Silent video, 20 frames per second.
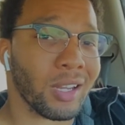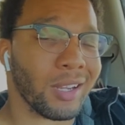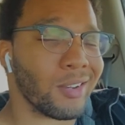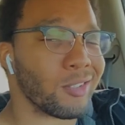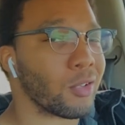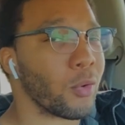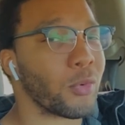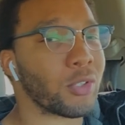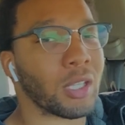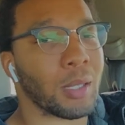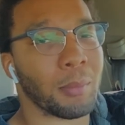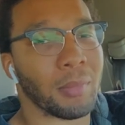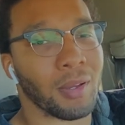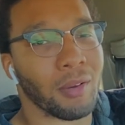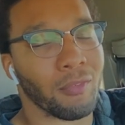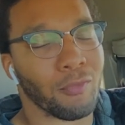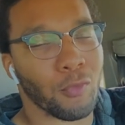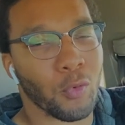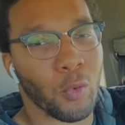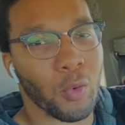There's always gonna be a
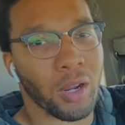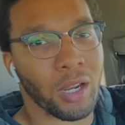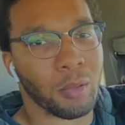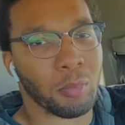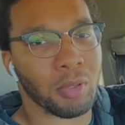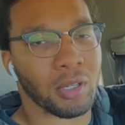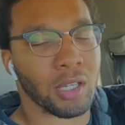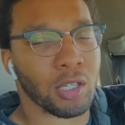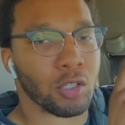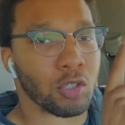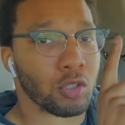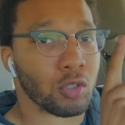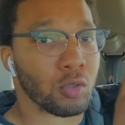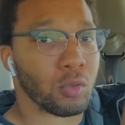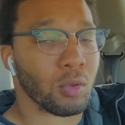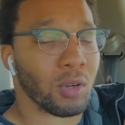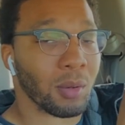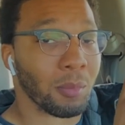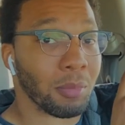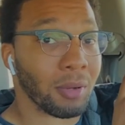void because
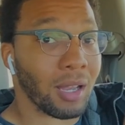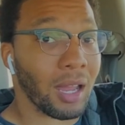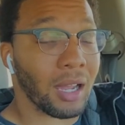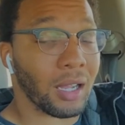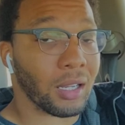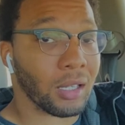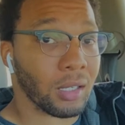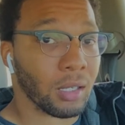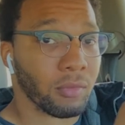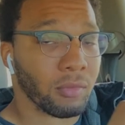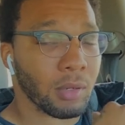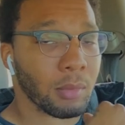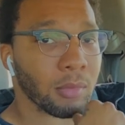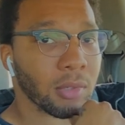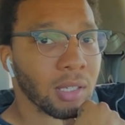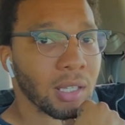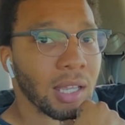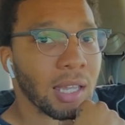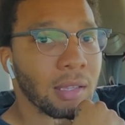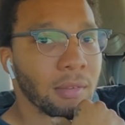you are blocking it from
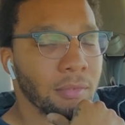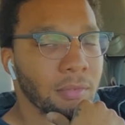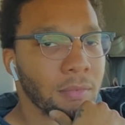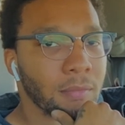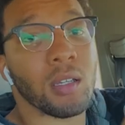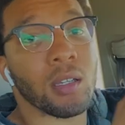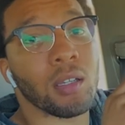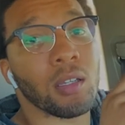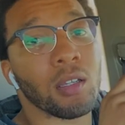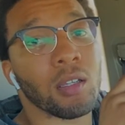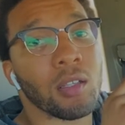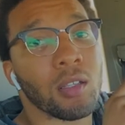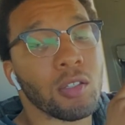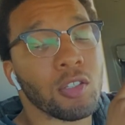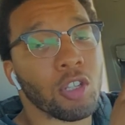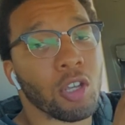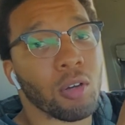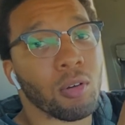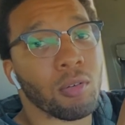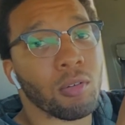your life.
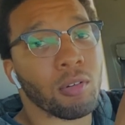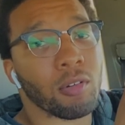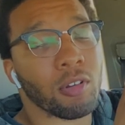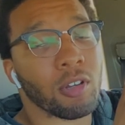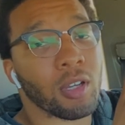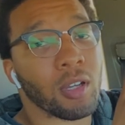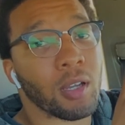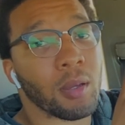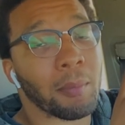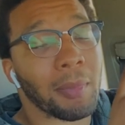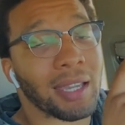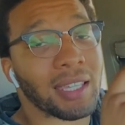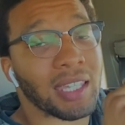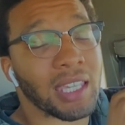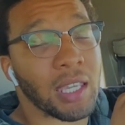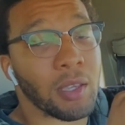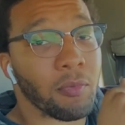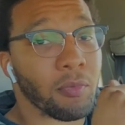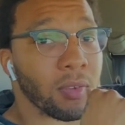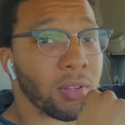So my
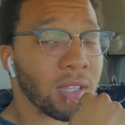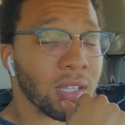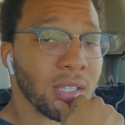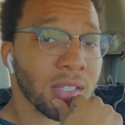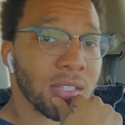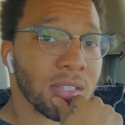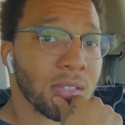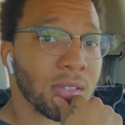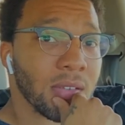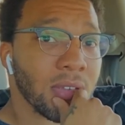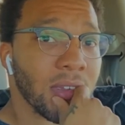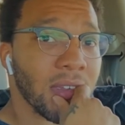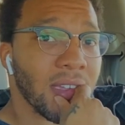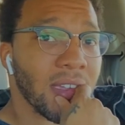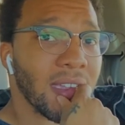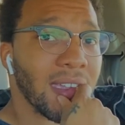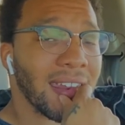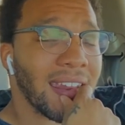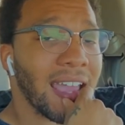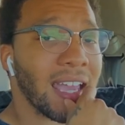key for this
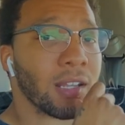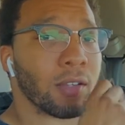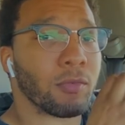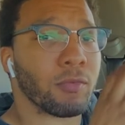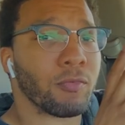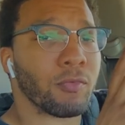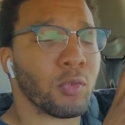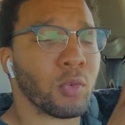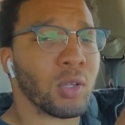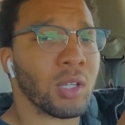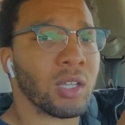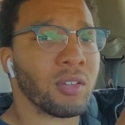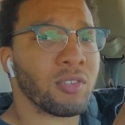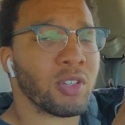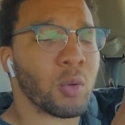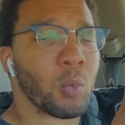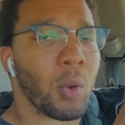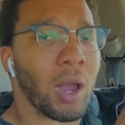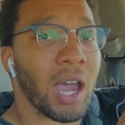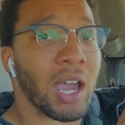and how to fully
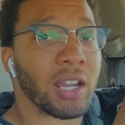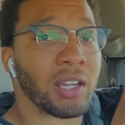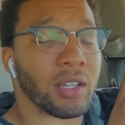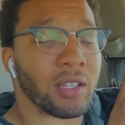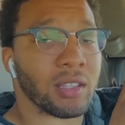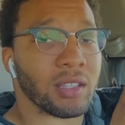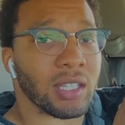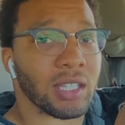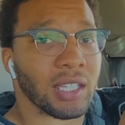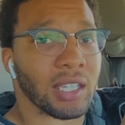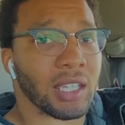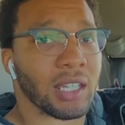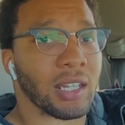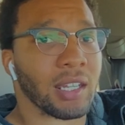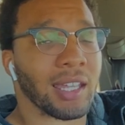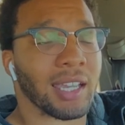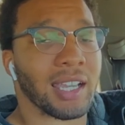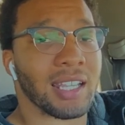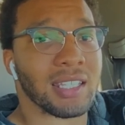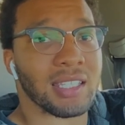rewire your thinking,
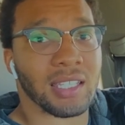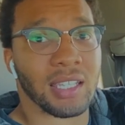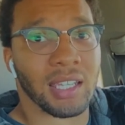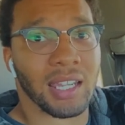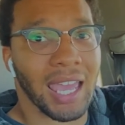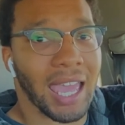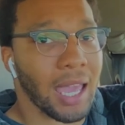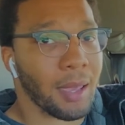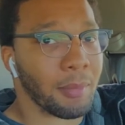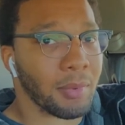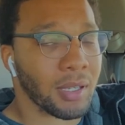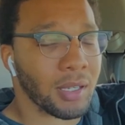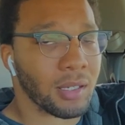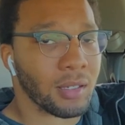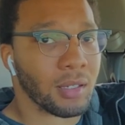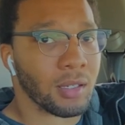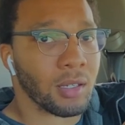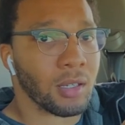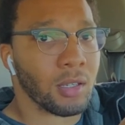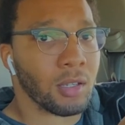like I said, habit,
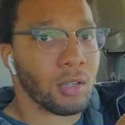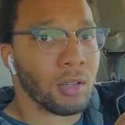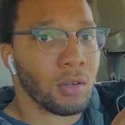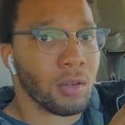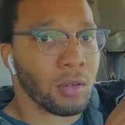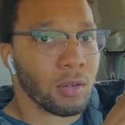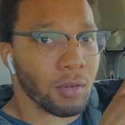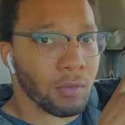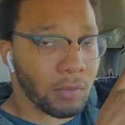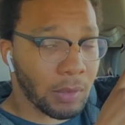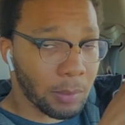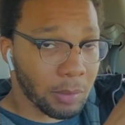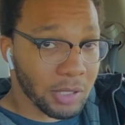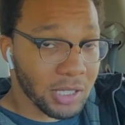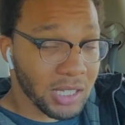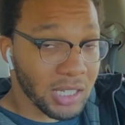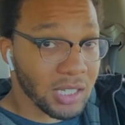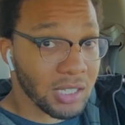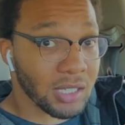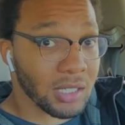
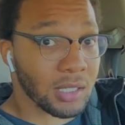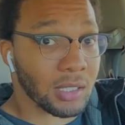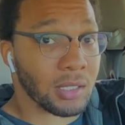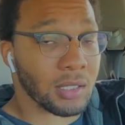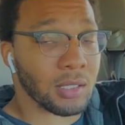repetition.